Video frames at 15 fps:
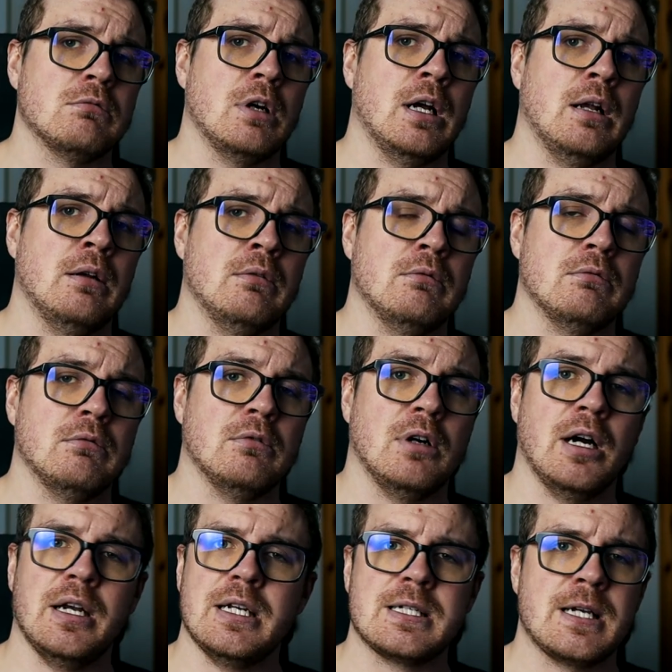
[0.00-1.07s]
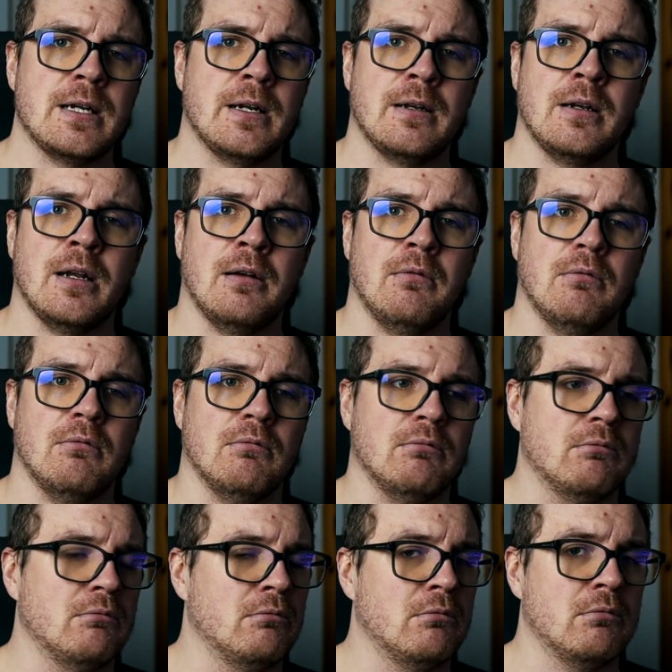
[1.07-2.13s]
And I decided that
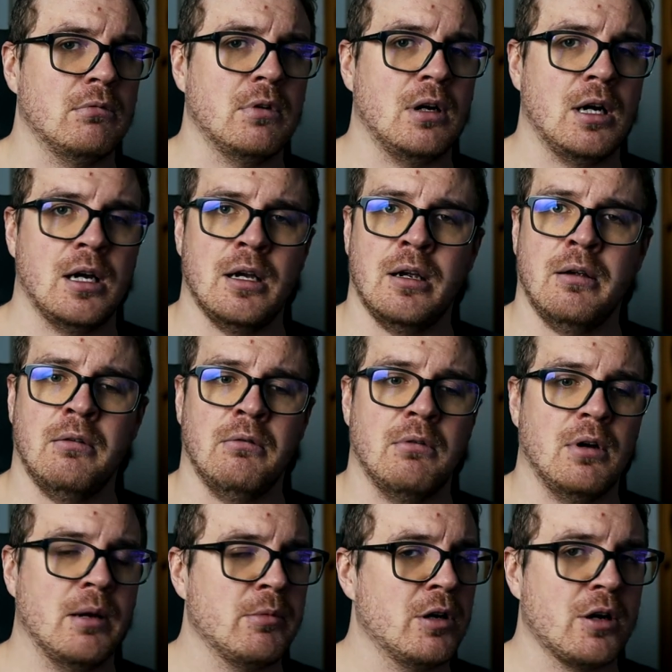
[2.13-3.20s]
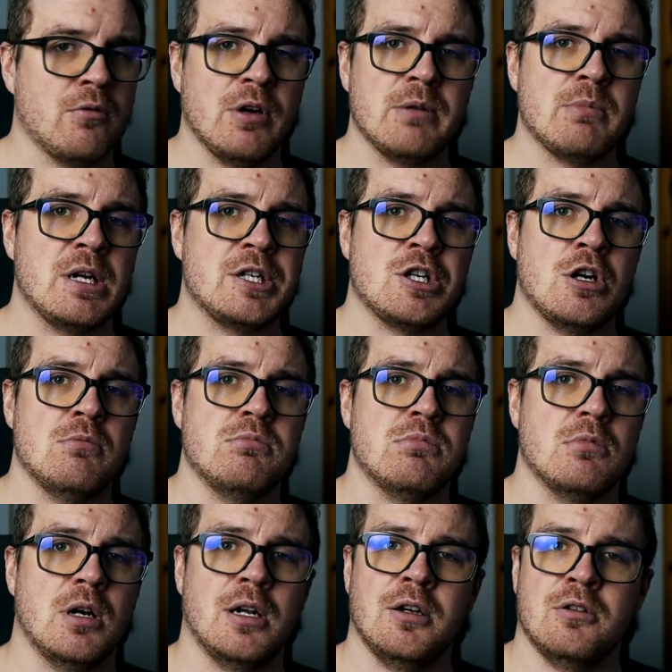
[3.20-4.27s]
I'm gonna quit my job
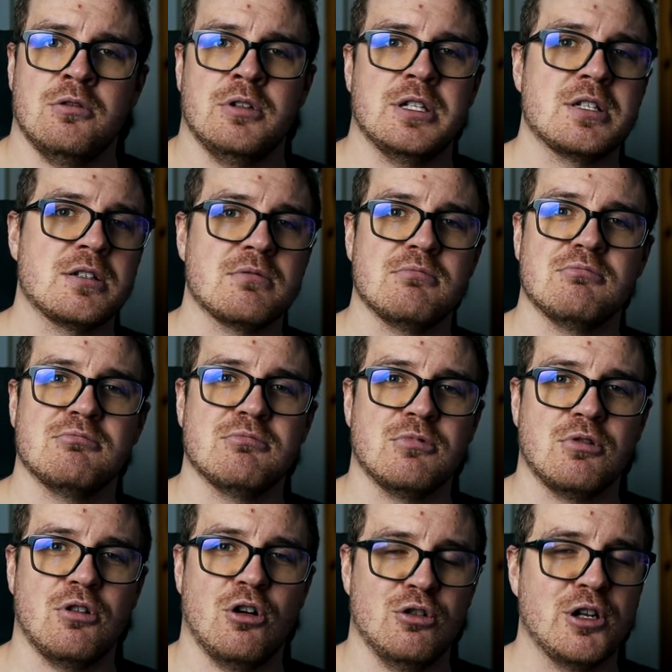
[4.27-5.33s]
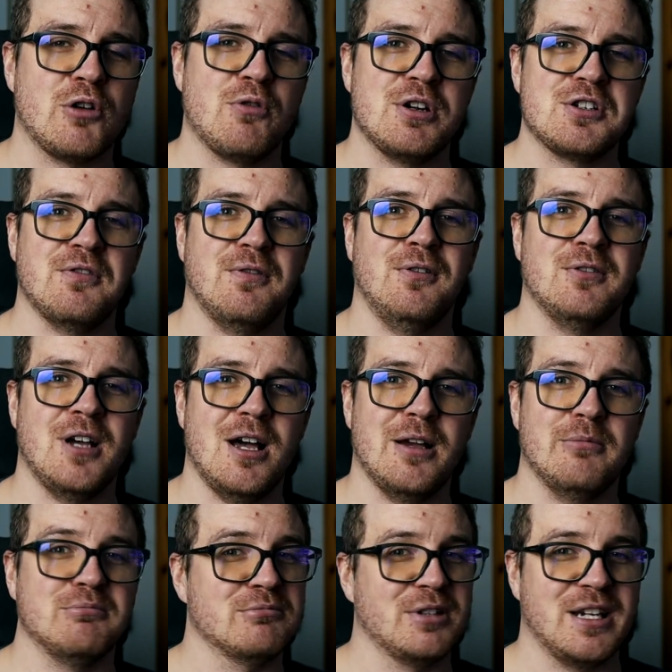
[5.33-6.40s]
and do this content creation full
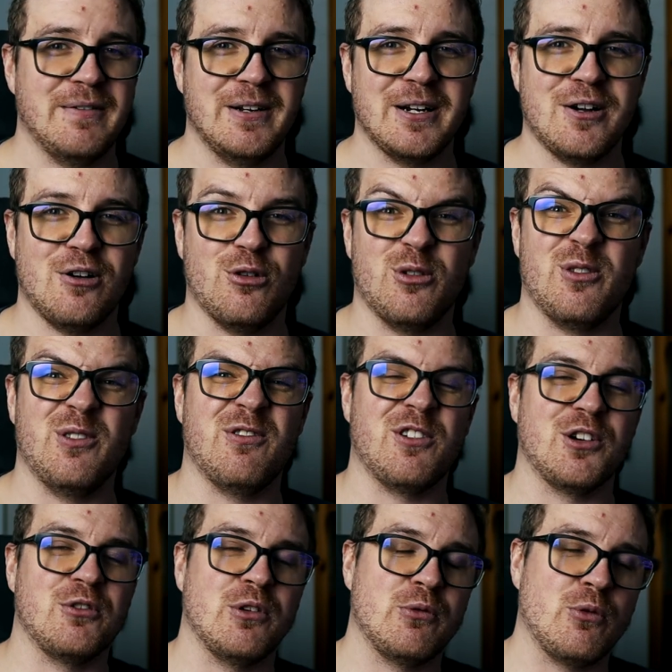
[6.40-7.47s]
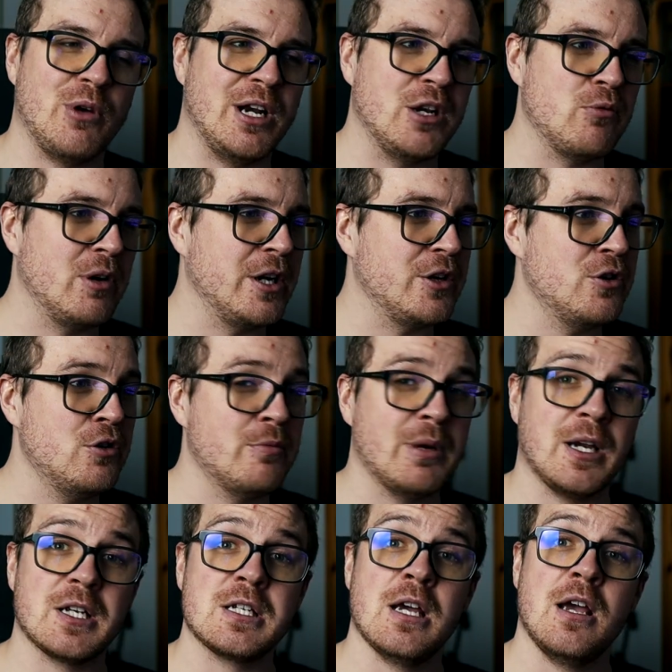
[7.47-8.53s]
time. Give it a go for 2022,
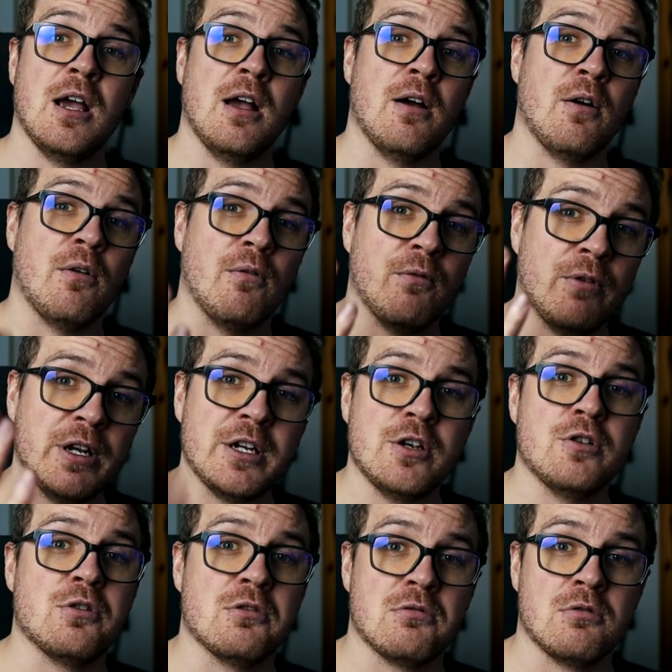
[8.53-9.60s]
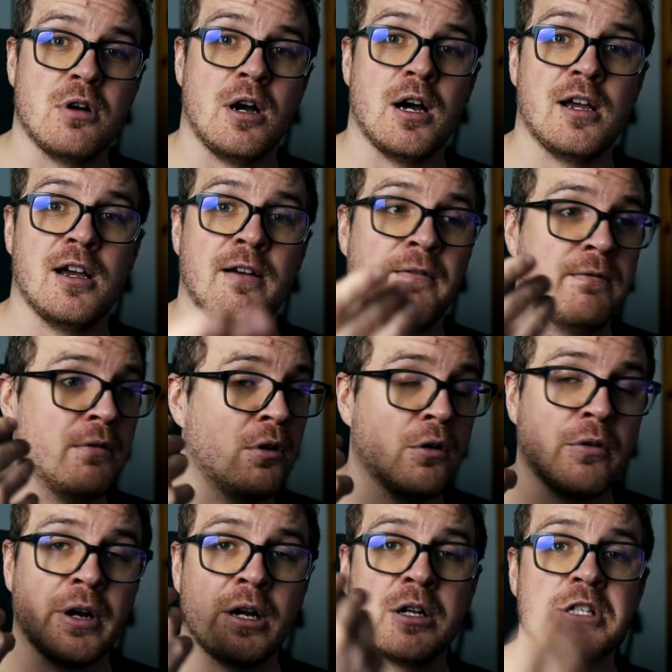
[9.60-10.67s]
because with you, I have
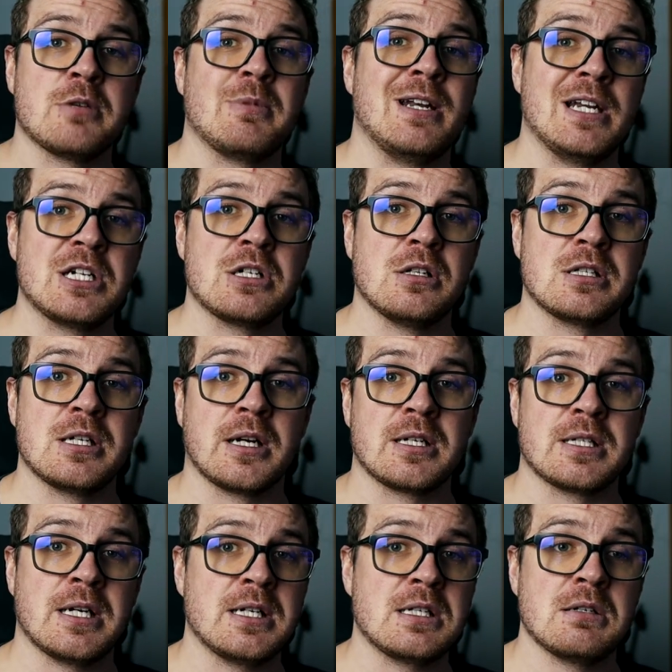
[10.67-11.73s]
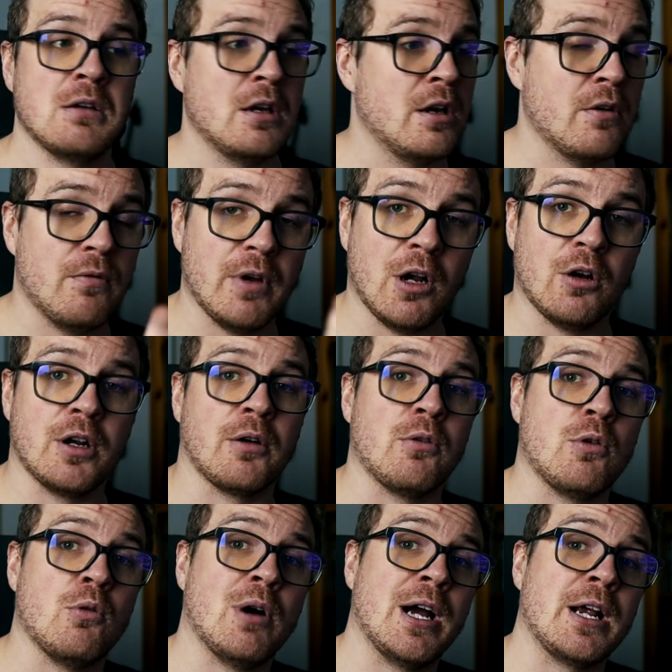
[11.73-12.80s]
already got some initial success. We got a
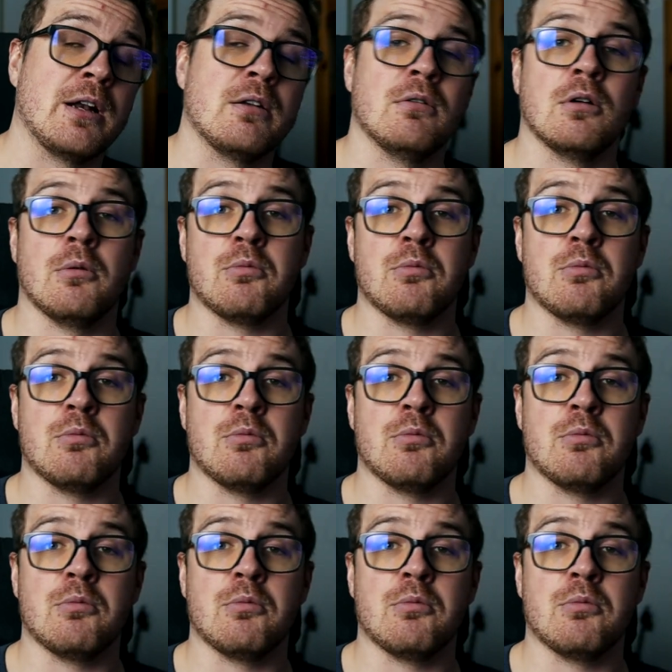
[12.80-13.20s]
quite